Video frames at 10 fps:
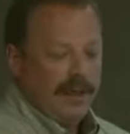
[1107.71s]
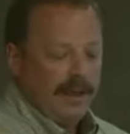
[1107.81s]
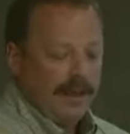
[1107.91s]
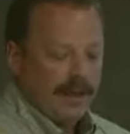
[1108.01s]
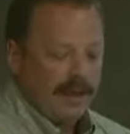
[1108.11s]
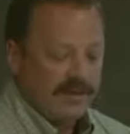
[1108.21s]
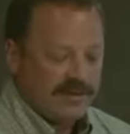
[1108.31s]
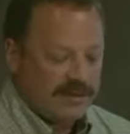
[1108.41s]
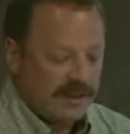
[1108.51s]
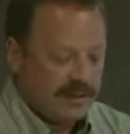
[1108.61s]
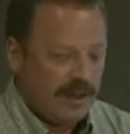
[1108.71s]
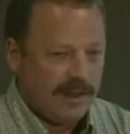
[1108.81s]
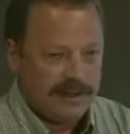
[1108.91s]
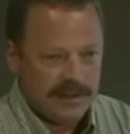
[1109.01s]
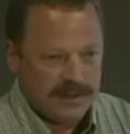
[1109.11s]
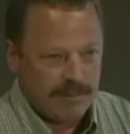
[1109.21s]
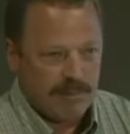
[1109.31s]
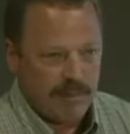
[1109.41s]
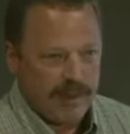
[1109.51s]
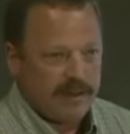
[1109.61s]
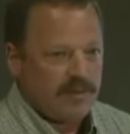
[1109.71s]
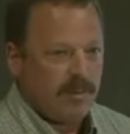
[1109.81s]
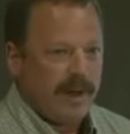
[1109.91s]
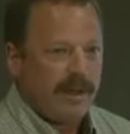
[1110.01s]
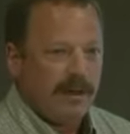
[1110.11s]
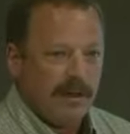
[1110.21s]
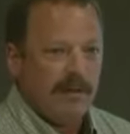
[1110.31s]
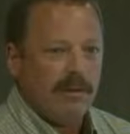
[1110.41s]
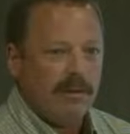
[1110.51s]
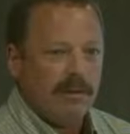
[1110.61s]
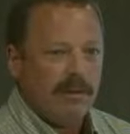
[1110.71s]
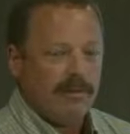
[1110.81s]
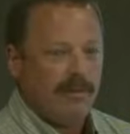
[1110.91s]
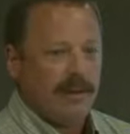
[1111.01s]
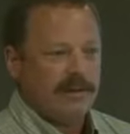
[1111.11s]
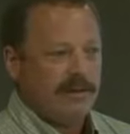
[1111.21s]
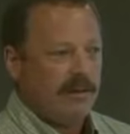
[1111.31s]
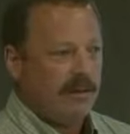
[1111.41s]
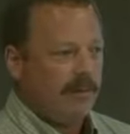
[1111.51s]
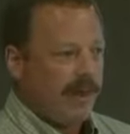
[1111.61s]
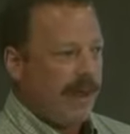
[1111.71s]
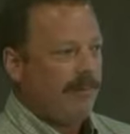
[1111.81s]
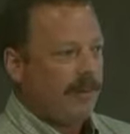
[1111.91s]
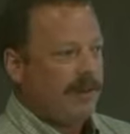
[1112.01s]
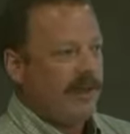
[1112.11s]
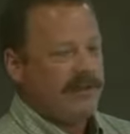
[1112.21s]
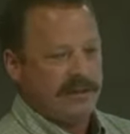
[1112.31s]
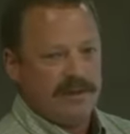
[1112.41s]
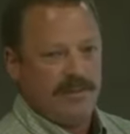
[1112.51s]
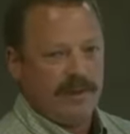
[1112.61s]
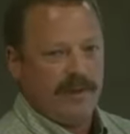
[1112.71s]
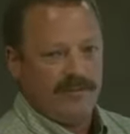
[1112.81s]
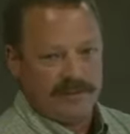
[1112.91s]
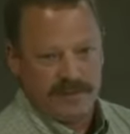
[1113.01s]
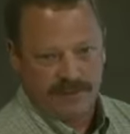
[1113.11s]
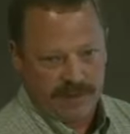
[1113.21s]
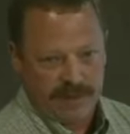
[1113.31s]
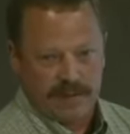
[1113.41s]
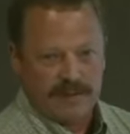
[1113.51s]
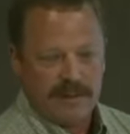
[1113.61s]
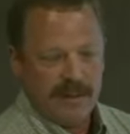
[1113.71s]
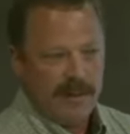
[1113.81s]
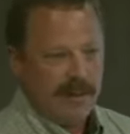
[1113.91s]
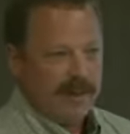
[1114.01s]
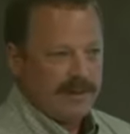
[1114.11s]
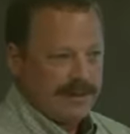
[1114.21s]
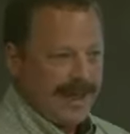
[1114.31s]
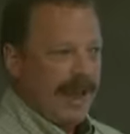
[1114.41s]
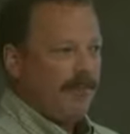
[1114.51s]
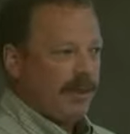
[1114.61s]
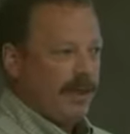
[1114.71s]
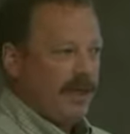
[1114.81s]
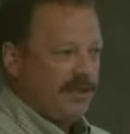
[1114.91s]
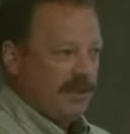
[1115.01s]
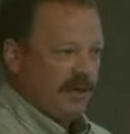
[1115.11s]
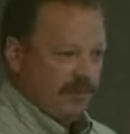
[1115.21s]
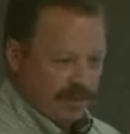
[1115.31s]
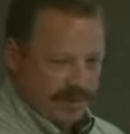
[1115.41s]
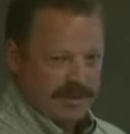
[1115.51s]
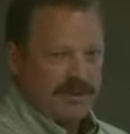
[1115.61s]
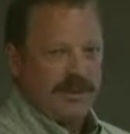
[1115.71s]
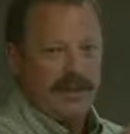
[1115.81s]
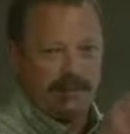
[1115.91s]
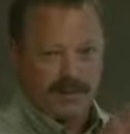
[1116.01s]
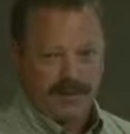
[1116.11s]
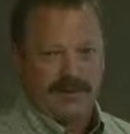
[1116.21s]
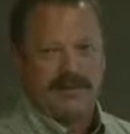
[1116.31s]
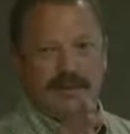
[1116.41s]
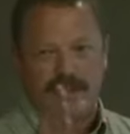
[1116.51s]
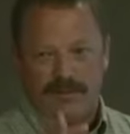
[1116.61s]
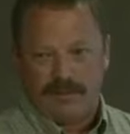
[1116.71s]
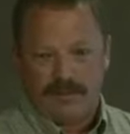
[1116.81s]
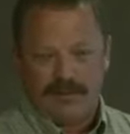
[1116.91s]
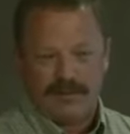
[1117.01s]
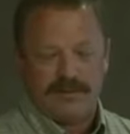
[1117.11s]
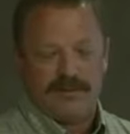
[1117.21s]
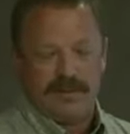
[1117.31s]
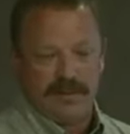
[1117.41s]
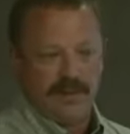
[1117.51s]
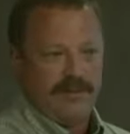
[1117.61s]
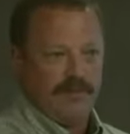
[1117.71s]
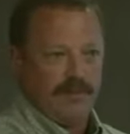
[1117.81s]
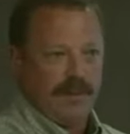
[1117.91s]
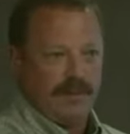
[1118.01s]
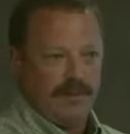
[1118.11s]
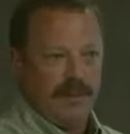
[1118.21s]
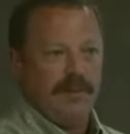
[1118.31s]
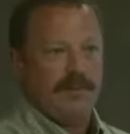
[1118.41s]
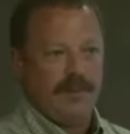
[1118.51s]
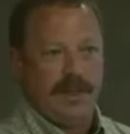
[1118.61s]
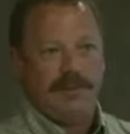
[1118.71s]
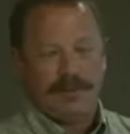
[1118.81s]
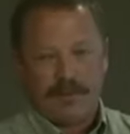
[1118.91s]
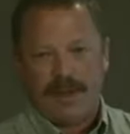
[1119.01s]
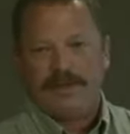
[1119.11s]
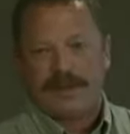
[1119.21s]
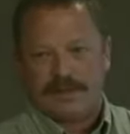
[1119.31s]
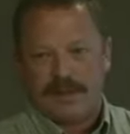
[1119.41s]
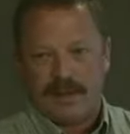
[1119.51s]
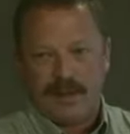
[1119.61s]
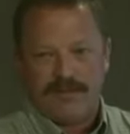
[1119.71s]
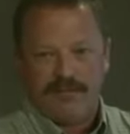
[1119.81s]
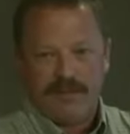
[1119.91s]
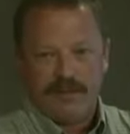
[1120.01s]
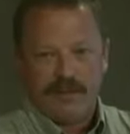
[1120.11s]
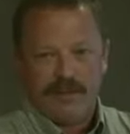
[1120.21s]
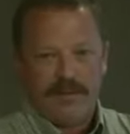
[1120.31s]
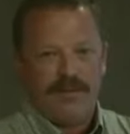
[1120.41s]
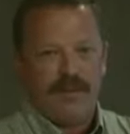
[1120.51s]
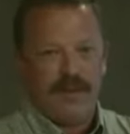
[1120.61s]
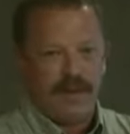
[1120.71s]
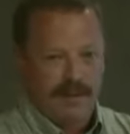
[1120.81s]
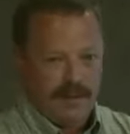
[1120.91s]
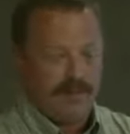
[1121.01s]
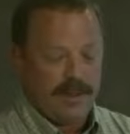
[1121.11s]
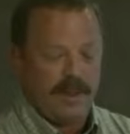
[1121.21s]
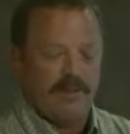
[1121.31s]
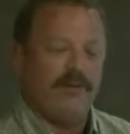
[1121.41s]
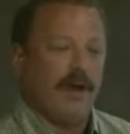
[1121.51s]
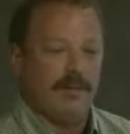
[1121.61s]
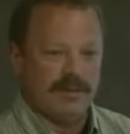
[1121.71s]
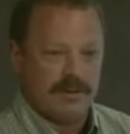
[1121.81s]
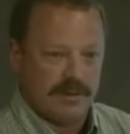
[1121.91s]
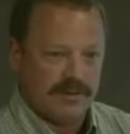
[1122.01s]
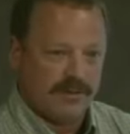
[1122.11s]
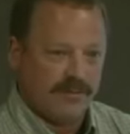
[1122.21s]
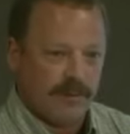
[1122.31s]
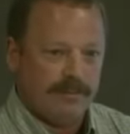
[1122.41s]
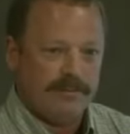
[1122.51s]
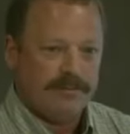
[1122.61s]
none of this technology is brand spanking new, but it's all the application. This has been around for several years. It's the application of put this, together with this, and you get FME in the middle to be able to process it enough that it became a viable solution for them.